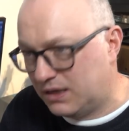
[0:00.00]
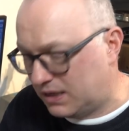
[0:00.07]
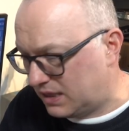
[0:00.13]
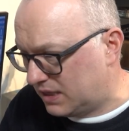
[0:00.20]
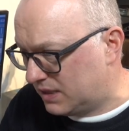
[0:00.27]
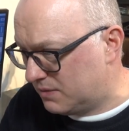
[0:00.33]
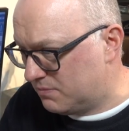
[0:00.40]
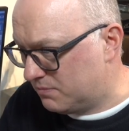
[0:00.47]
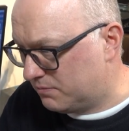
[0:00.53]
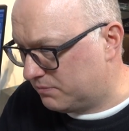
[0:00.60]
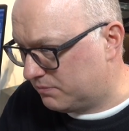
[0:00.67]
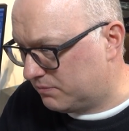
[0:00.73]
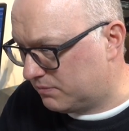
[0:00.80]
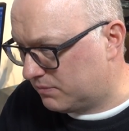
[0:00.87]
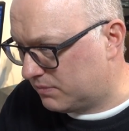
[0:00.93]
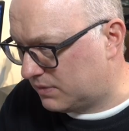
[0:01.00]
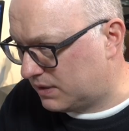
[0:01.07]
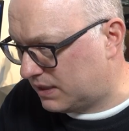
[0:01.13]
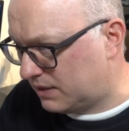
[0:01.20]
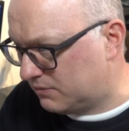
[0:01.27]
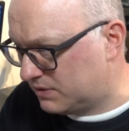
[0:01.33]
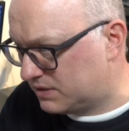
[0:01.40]

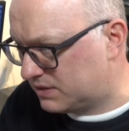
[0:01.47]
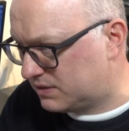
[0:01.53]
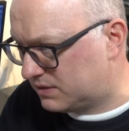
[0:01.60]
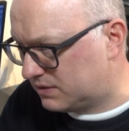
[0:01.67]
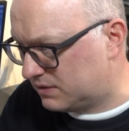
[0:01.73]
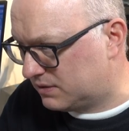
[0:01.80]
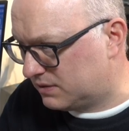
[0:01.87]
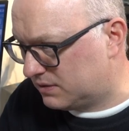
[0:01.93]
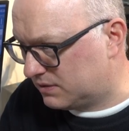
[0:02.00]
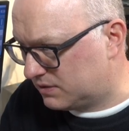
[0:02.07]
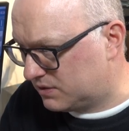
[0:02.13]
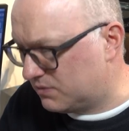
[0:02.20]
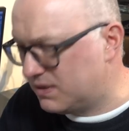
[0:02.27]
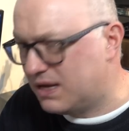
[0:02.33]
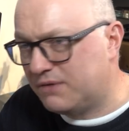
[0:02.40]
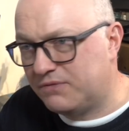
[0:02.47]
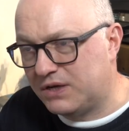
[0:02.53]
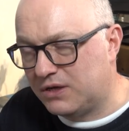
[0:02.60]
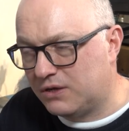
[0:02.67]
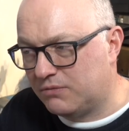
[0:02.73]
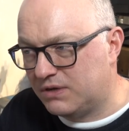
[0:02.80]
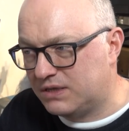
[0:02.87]
I was doing that
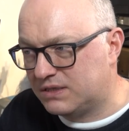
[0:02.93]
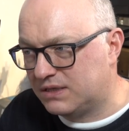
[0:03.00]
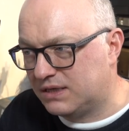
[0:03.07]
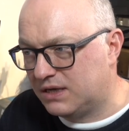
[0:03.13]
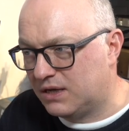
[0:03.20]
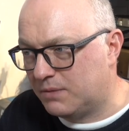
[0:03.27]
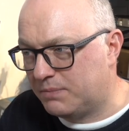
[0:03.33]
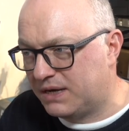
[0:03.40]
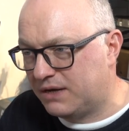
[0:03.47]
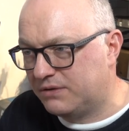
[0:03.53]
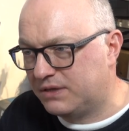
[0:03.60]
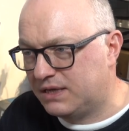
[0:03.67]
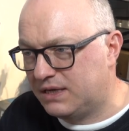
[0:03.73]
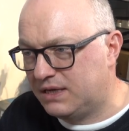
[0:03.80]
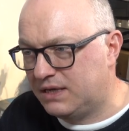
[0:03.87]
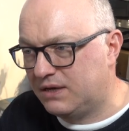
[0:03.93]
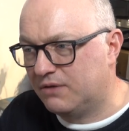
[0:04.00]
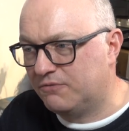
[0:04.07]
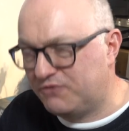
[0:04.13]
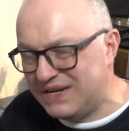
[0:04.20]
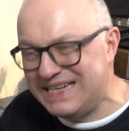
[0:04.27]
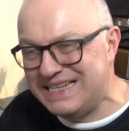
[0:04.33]
video recently about the
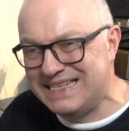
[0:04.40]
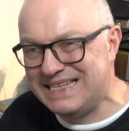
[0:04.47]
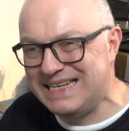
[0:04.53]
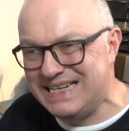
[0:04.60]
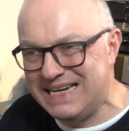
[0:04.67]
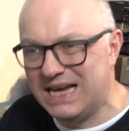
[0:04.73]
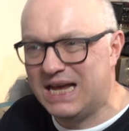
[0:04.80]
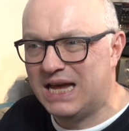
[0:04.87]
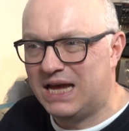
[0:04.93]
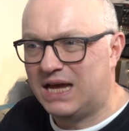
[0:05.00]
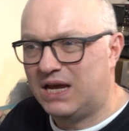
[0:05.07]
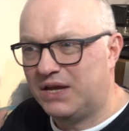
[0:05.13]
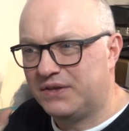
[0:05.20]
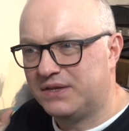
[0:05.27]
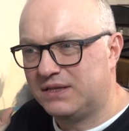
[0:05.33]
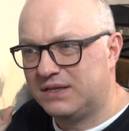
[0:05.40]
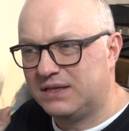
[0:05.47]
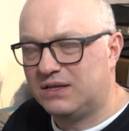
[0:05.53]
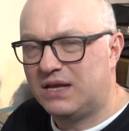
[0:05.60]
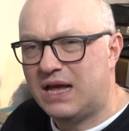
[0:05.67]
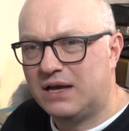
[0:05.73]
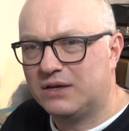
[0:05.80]
VTR, the
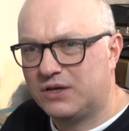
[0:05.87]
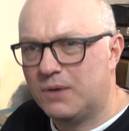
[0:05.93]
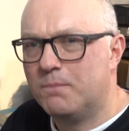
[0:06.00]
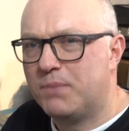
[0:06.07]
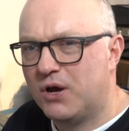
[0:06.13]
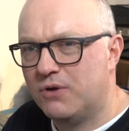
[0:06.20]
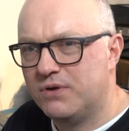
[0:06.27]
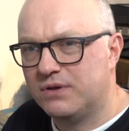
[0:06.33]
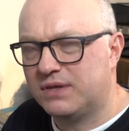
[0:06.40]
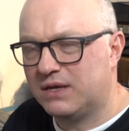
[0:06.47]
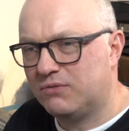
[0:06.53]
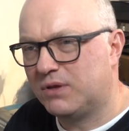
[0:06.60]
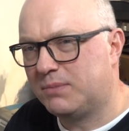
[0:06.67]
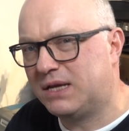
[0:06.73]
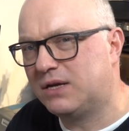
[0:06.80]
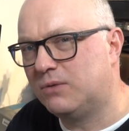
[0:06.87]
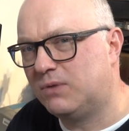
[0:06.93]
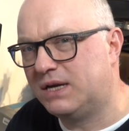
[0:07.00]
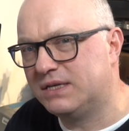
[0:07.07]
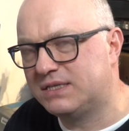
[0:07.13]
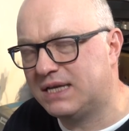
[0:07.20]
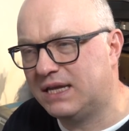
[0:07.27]
little component thing with a black and
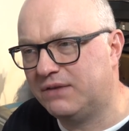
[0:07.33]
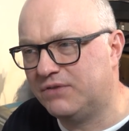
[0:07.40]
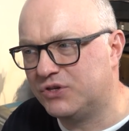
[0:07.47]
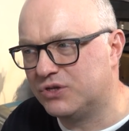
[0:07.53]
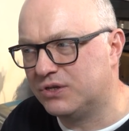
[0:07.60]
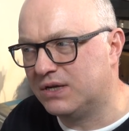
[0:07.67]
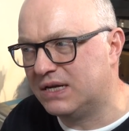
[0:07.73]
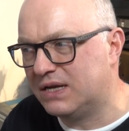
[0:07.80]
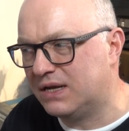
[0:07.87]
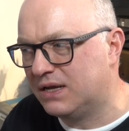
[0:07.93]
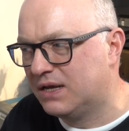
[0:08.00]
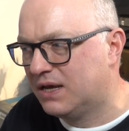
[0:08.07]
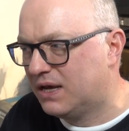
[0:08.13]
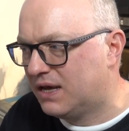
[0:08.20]
white television in it,